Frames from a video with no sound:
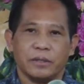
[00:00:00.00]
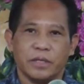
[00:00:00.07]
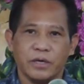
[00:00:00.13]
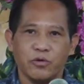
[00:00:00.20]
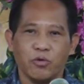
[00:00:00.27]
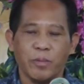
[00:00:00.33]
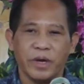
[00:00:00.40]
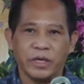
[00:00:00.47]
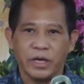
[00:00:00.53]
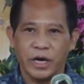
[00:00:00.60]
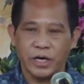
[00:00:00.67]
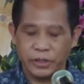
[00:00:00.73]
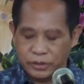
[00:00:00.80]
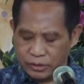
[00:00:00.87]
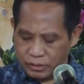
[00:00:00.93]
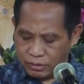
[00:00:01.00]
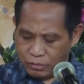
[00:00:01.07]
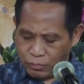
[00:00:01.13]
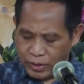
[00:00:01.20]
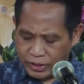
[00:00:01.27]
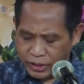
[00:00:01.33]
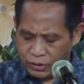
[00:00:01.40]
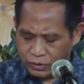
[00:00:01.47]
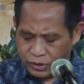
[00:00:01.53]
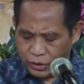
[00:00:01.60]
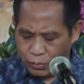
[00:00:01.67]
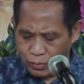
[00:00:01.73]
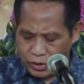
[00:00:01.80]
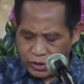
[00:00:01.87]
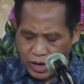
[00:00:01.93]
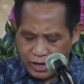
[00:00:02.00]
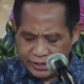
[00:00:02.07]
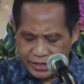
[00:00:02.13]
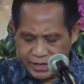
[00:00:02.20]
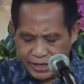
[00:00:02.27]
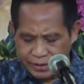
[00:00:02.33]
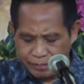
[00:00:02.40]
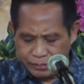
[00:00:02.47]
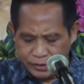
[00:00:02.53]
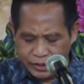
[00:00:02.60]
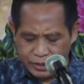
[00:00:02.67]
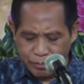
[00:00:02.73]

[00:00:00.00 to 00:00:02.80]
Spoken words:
The Roman guards, when they were guarding him,